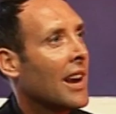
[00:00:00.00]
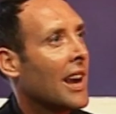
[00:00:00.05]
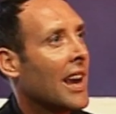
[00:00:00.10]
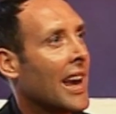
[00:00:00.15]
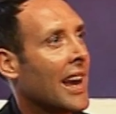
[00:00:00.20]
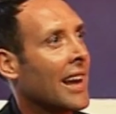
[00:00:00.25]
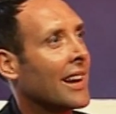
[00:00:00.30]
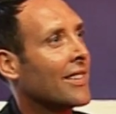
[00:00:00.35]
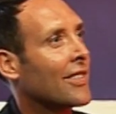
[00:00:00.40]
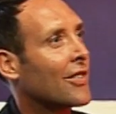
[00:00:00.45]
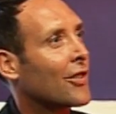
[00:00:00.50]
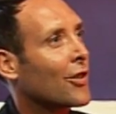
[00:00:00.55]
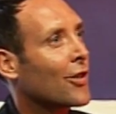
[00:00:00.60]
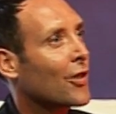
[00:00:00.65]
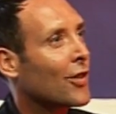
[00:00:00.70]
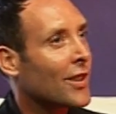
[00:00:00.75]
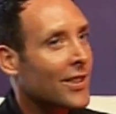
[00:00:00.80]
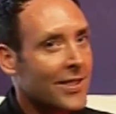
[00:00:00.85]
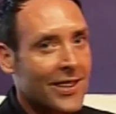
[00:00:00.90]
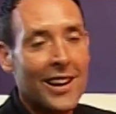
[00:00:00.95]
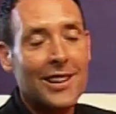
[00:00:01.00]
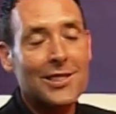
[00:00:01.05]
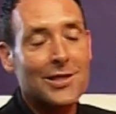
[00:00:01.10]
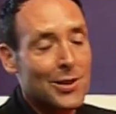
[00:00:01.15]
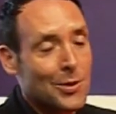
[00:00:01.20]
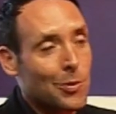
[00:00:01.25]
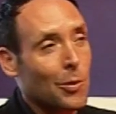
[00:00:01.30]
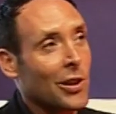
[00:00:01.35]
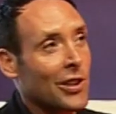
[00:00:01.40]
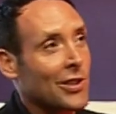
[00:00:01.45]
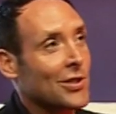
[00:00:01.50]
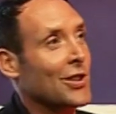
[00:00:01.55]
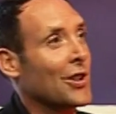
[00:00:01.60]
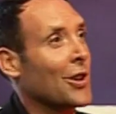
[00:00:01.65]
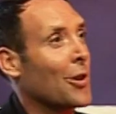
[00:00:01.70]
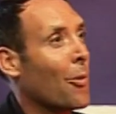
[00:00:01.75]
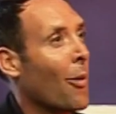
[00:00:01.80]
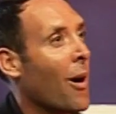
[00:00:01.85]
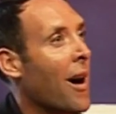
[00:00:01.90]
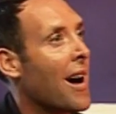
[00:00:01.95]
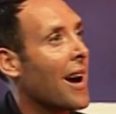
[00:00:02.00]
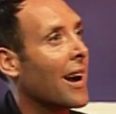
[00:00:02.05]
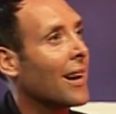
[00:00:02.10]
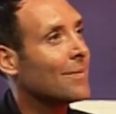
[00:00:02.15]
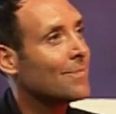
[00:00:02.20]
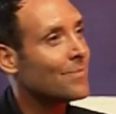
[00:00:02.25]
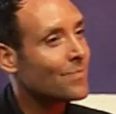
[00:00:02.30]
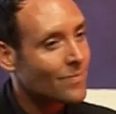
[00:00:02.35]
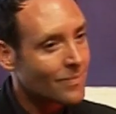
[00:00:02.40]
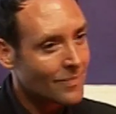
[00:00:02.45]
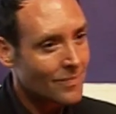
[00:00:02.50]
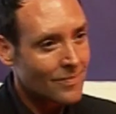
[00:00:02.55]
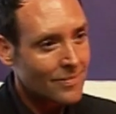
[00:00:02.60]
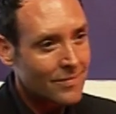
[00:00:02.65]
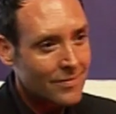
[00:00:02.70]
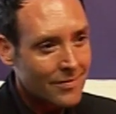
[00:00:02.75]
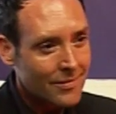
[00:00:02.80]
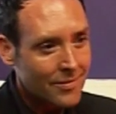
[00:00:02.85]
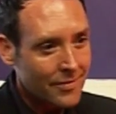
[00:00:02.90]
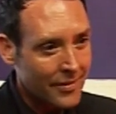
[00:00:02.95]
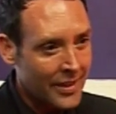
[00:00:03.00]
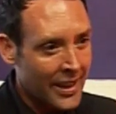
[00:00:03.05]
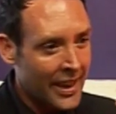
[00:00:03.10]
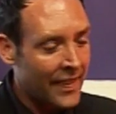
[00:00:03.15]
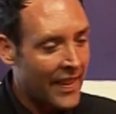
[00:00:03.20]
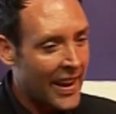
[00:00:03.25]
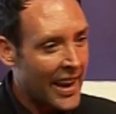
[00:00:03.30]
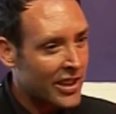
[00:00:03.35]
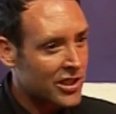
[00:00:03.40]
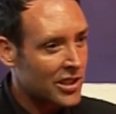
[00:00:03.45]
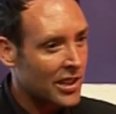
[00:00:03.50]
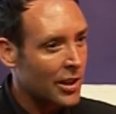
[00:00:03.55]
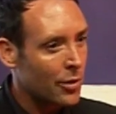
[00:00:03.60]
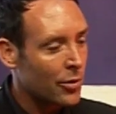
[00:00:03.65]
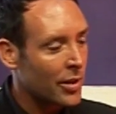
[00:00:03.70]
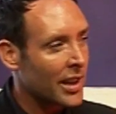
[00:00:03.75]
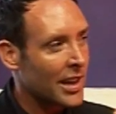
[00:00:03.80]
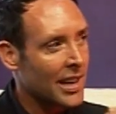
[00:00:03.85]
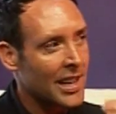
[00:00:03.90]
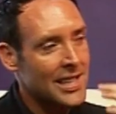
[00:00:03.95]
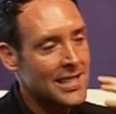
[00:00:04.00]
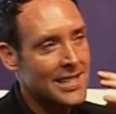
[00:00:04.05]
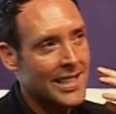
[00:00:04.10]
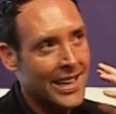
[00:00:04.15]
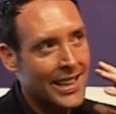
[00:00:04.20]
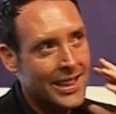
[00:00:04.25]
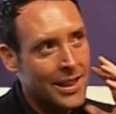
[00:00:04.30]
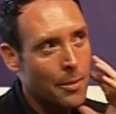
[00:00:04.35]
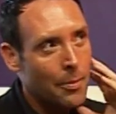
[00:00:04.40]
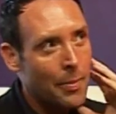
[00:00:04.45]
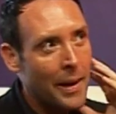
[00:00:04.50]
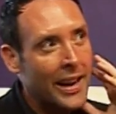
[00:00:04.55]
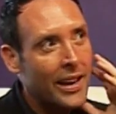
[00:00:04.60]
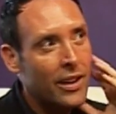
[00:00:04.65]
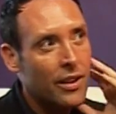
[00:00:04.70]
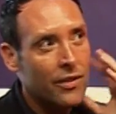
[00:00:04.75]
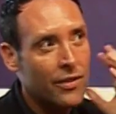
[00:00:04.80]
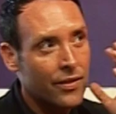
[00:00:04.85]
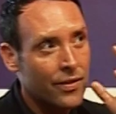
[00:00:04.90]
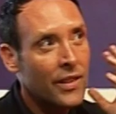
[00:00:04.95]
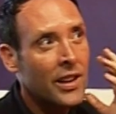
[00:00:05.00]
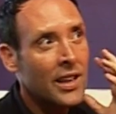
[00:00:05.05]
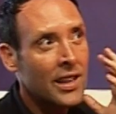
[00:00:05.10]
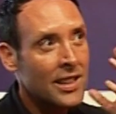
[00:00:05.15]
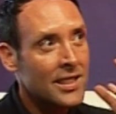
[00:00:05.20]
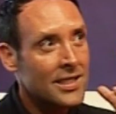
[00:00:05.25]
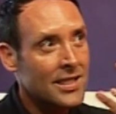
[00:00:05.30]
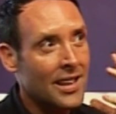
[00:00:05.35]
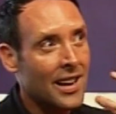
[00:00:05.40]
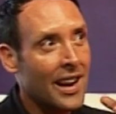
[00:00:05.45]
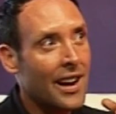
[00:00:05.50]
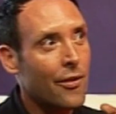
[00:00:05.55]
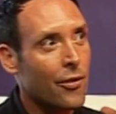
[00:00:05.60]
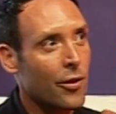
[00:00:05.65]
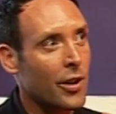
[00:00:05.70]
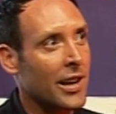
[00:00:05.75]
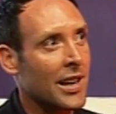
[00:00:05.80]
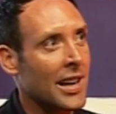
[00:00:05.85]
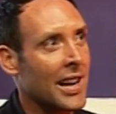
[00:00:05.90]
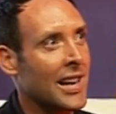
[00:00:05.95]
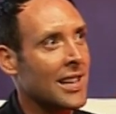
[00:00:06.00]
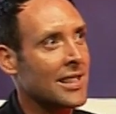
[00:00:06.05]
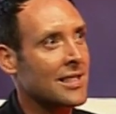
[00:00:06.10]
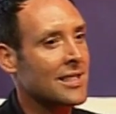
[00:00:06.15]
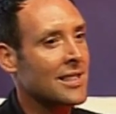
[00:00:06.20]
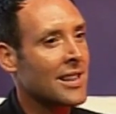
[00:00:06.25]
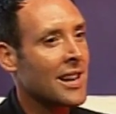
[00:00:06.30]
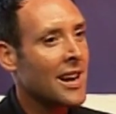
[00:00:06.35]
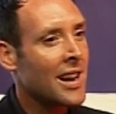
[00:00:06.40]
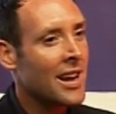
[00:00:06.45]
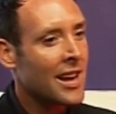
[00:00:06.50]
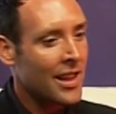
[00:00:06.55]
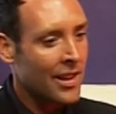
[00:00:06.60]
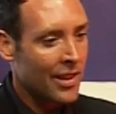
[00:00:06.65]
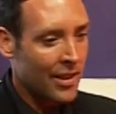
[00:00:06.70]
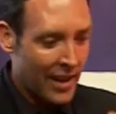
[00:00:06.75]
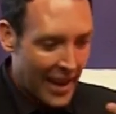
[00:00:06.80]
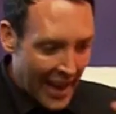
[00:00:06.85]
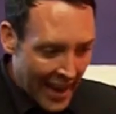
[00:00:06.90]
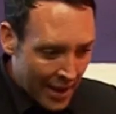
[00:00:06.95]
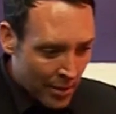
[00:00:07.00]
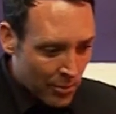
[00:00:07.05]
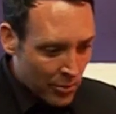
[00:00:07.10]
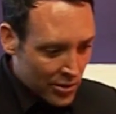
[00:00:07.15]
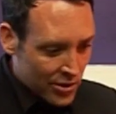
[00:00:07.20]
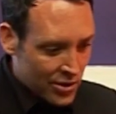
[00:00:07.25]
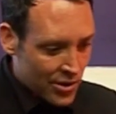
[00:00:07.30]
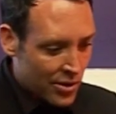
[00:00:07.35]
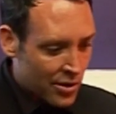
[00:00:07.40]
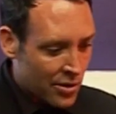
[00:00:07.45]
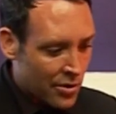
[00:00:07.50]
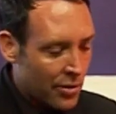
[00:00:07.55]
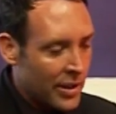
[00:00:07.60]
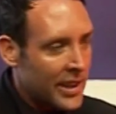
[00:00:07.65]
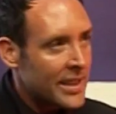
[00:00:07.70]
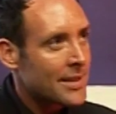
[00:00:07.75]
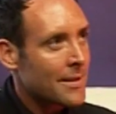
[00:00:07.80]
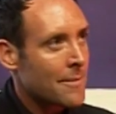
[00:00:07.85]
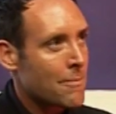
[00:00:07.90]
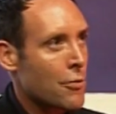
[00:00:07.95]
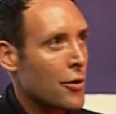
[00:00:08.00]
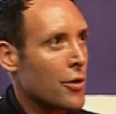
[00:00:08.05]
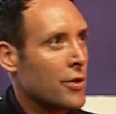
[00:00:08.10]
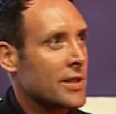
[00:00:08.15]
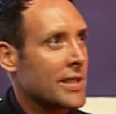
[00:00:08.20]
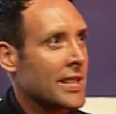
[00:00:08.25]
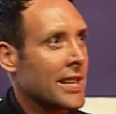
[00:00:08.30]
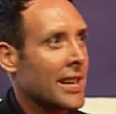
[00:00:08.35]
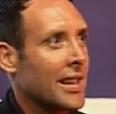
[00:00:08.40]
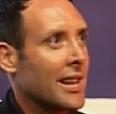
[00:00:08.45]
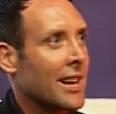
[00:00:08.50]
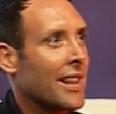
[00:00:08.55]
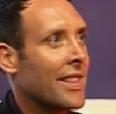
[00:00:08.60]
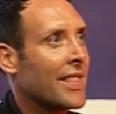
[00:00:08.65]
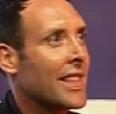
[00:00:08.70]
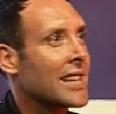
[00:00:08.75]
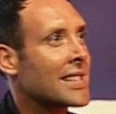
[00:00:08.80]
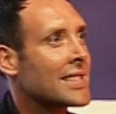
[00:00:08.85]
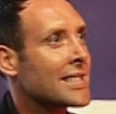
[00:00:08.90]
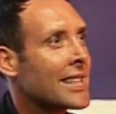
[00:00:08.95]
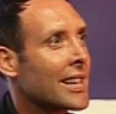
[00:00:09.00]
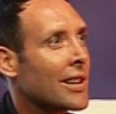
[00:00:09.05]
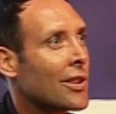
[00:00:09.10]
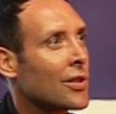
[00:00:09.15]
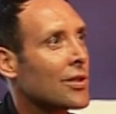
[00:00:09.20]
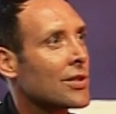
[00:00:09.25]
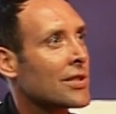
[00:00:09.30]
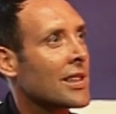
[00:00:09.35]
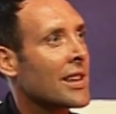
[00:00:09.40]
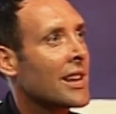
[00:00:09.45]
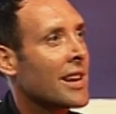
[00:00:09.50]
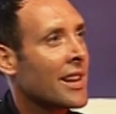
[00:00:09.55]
And the scientists wanted to know why. And they actually realized that at the back of salivary glands, animals secrete a protein that tells